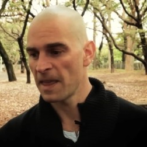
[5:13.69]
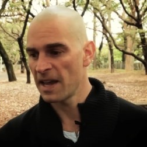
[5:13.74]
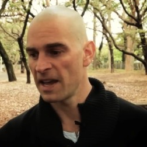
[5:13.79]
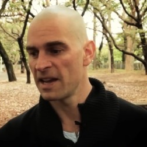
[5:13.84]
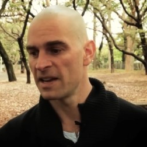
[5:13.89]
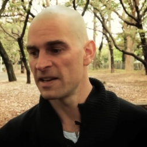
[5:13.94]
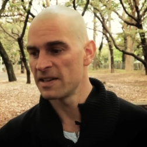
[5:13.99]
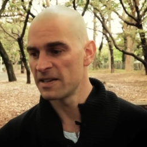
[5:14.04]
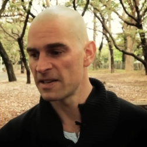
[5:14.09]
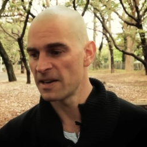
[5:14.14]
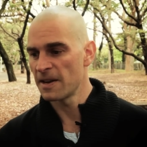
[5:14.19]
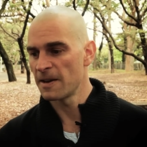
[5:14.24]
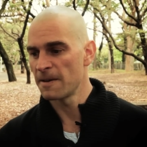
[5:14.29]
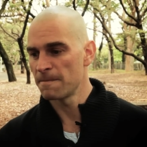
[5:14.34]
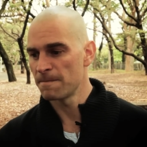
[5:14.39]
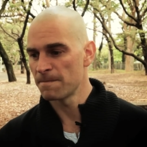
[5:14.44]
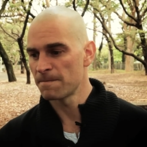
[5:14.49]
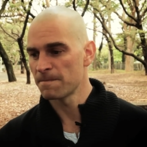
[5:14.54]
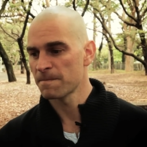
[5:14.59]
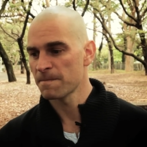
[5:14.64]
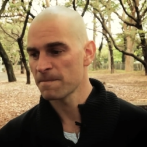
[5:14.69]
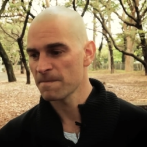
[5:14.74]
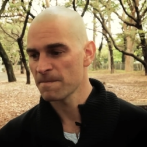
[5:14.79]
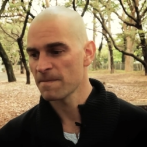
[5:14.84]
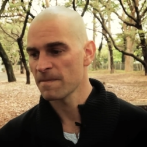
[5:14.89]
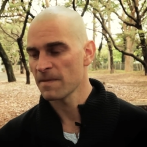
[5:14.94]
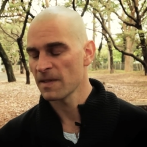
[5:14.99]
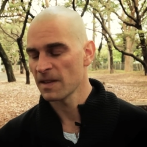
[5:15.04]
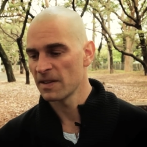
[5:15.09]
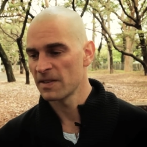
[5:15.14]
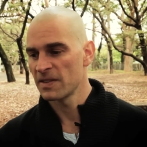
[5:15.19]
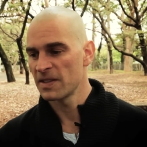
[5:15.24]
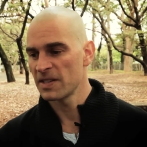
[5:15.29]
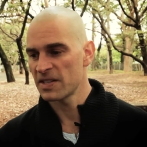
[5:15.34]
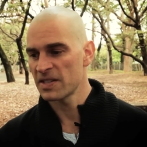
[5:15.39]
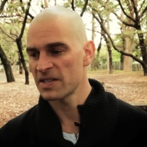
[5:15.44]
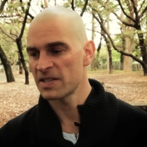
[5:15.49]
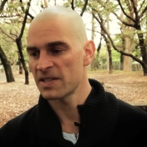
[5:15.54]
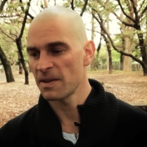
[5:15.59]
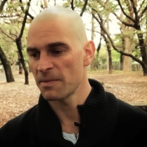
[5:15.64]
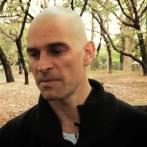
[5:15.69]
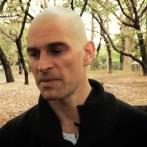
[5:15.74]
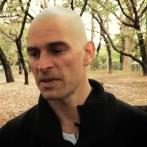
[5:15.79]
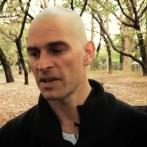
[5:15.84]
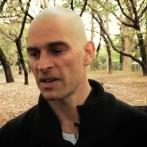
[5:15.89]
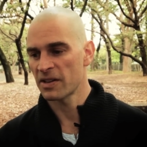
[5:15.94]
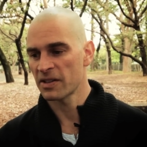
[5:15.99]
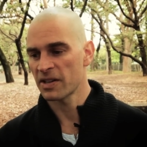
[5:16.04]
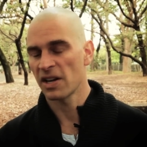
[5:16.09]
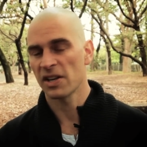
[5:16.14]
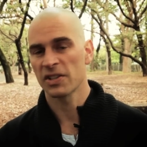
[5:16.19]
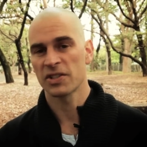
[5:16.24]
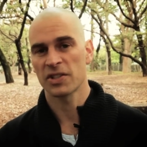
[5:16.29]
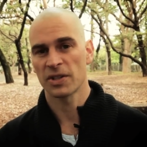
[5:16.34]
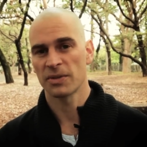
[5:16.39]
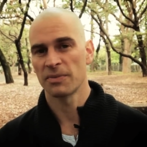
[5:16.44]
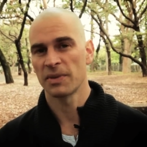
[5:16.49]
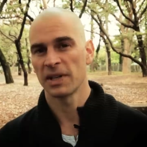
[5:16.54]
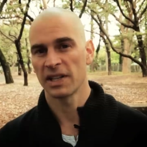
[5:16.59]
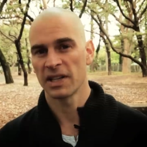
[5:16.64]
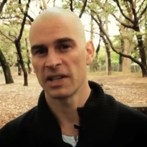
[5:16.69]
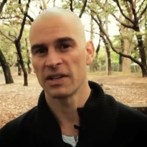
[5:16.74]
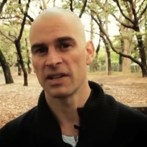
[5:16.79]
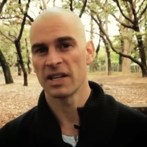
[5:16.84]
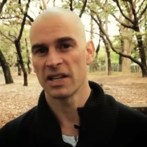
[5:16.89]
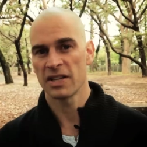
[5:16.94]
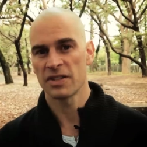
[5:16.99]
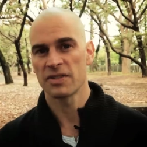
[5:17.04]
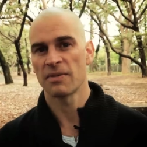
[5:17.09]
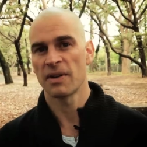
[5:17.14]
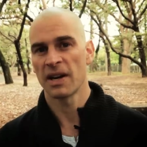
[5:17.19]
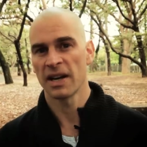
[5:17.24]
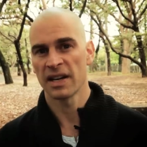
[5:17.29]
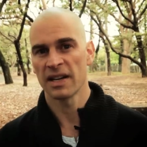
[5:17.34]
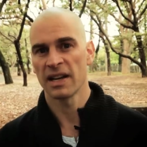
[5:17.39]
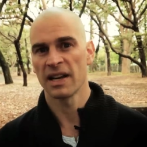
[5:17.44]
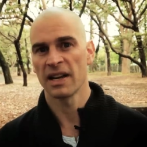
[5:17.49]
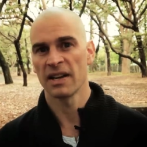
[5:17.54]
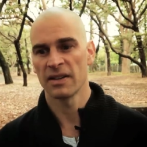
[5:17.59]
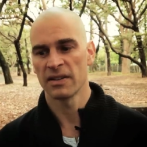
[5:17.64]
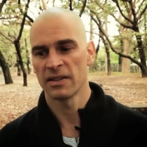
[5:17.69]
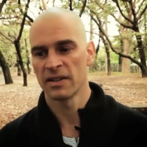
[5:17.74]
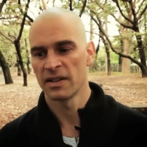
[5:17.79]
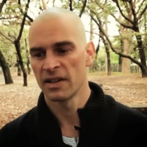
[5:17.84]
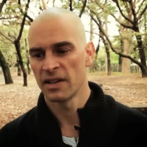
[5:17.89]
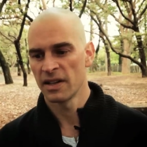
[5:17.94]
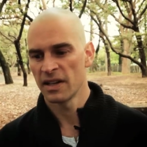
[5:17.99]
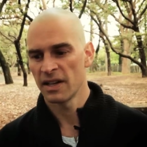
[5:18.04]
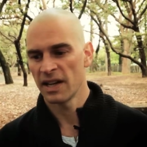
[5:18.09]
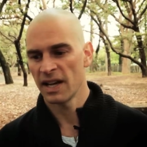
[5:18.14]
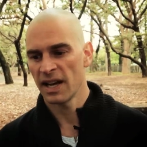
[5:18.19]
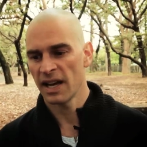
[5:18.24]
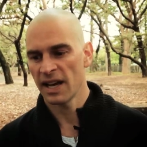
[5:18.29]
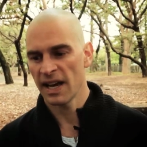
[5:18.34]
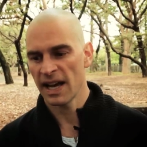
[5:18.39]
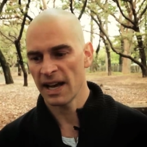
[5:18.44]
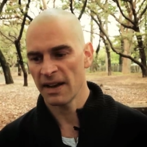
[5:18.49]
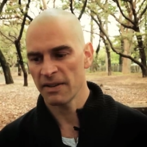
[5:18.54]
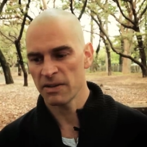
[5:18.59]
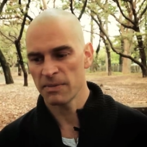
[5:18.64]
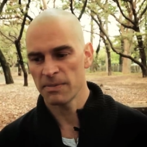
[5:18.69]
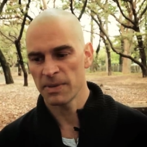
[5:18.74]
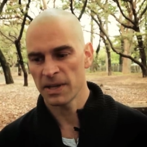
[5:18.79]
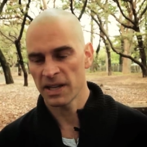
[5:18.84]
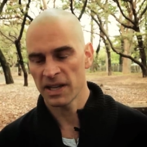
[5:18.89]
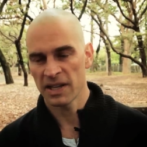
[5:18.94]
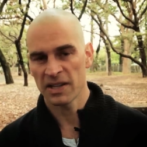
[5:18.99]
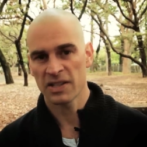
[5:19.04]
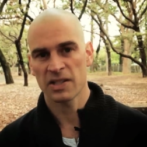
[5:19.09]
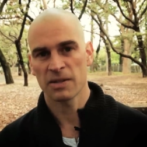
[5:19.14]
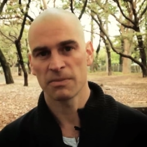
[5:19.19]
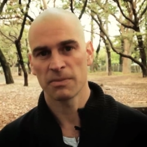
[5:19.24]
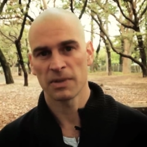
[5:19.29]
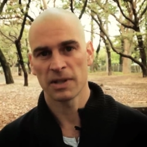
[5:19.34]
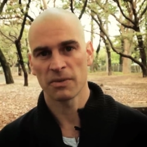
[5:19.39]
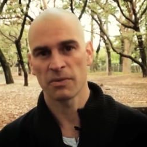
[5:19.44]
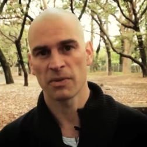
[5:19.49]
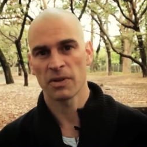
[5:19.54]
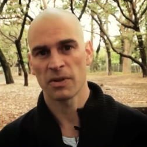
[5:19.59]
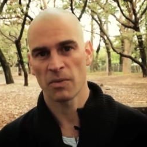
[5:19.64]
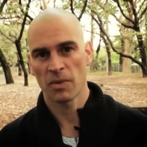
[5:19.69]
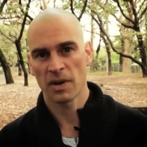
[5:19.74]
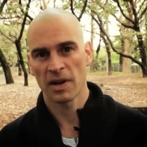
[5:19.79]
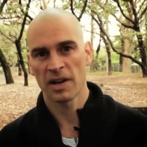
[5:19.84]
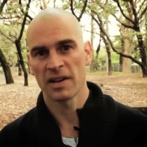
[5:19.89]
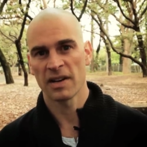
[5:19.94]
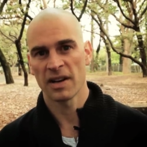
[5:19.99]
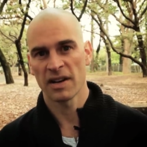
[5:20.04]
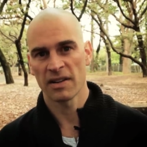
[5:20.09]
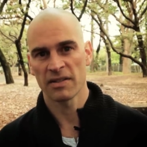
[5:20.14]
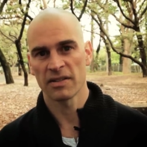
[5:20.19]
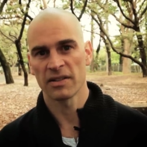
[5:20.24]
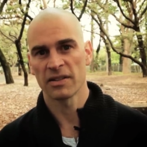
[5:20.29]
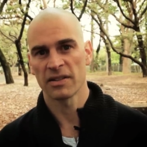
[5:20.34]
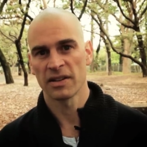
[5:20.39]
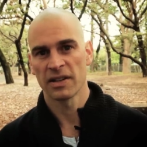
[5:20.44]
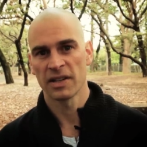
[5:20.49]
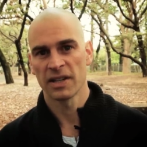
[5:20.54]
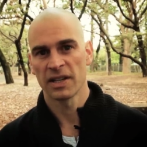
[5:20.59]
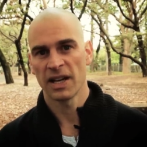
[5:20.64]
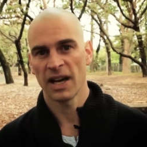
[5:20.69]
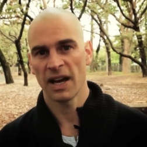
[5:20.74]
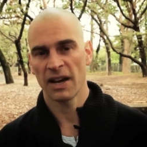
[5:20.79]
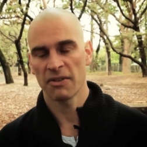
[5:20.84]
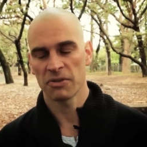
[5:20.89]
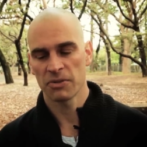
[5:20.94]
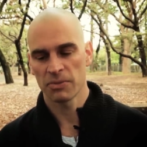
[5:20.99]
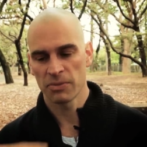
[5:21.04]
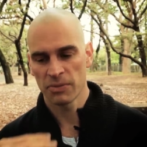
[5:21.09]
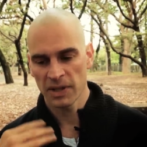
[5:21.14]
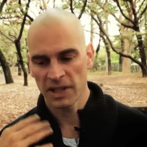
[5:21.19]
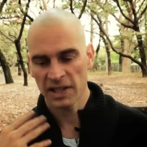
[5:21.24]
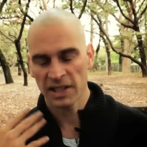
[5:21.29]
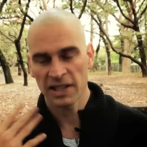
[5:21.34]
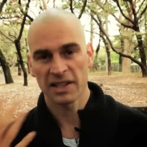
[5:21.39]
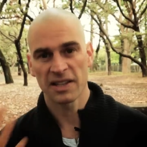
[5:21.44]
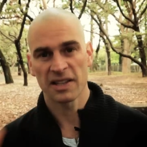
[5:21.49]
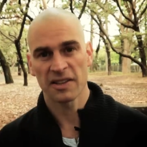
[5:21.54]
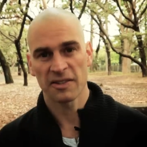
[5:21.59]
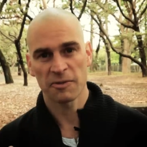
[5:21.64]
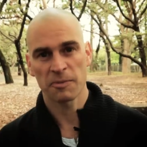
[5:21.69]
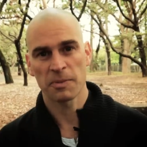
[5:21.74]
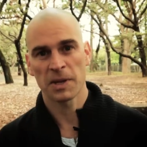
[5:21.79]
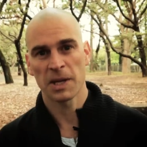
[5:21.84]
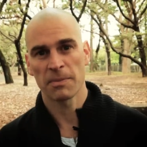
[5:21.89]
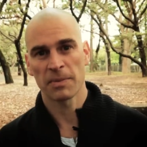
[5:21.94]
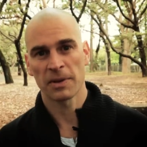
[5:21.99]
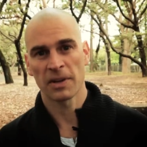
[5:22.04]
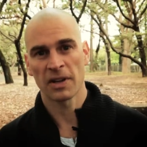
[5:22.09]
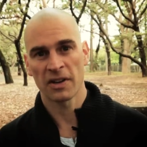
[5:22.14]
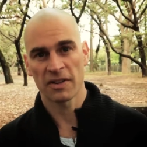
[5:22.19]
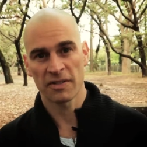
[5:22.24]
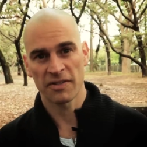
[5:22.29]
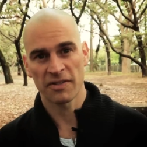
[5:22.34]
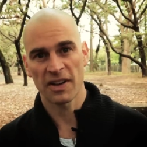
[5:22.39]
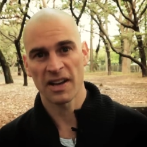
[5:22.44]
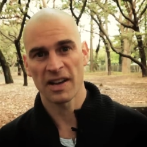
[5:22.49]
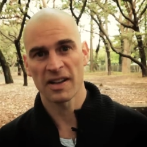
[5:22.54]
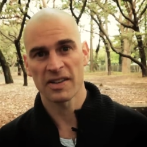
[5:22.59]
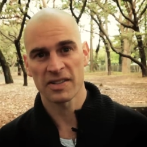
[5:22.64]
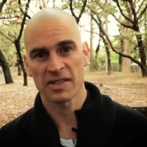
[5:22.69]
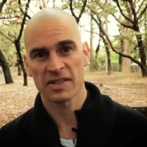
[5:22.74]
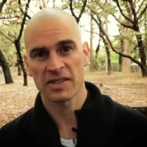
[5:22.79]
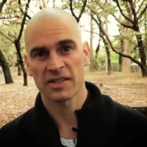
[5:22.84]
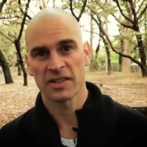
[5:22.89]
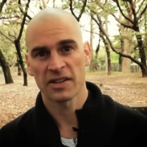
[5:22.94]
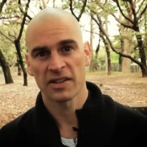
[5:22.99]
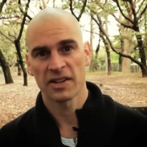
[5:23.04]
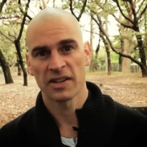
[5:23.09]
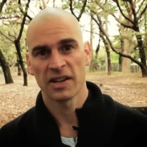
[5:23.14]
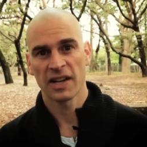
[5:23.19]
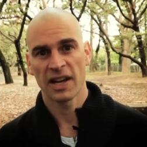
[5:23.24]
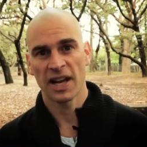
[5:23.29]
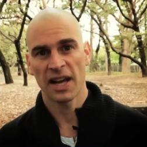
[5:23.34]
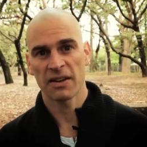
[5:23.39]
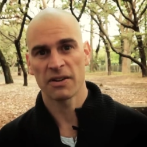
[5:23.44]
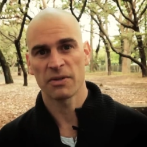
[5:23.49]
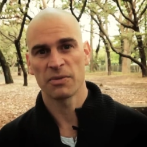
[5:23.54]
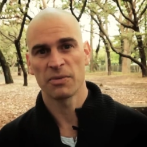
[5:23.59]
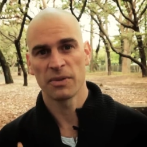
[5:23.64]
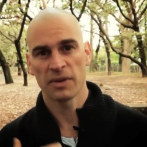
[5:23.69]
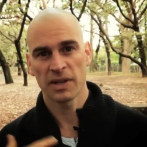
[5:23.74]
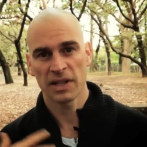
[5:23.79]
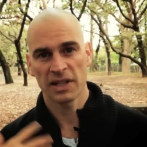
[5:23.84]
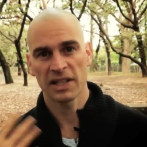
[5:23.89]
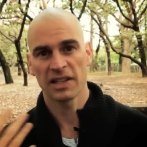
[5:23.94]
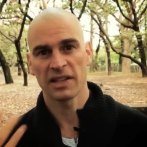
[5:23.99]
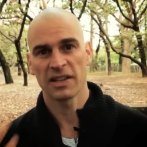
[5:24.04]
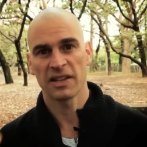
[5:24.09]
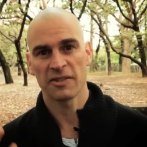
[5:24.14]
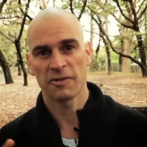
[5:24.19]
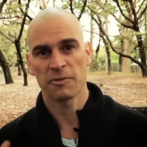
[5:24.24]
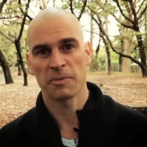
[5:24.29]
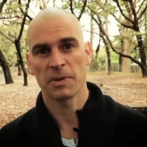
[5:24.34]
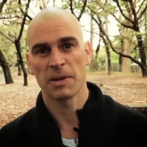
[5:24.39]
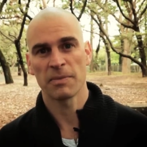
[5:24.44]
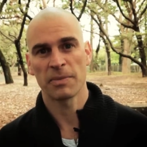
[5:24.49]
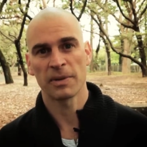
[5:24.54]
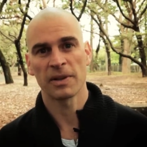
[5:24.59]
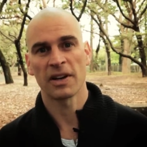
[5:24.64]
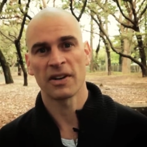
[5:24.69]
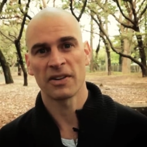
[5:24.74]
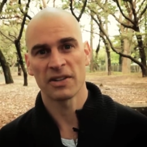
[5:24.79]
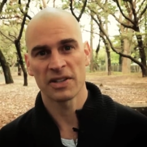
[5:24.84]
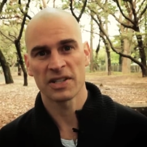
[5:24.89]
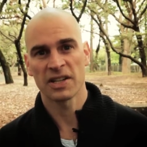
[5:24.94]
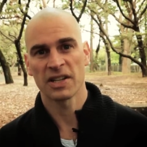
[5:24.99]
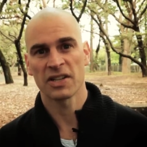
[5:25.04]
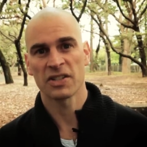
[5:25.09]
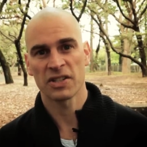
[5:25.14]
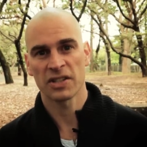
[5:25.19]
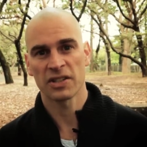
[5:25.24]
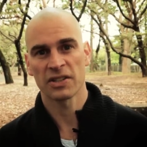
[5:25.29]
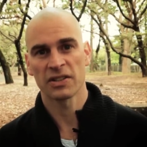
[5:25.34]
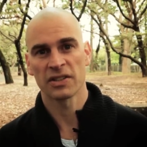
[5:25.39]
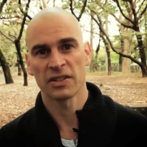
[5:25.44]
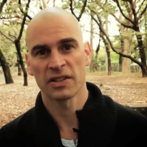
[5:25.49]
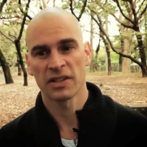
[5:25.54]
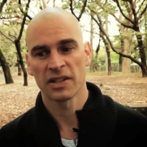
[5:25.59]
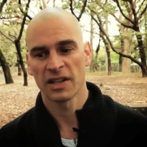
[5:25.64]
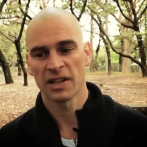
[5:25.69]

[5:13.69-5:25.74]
And this is something our culture really needs right now, how to be intimate with one another how to really give people our face, how to really give people our attention,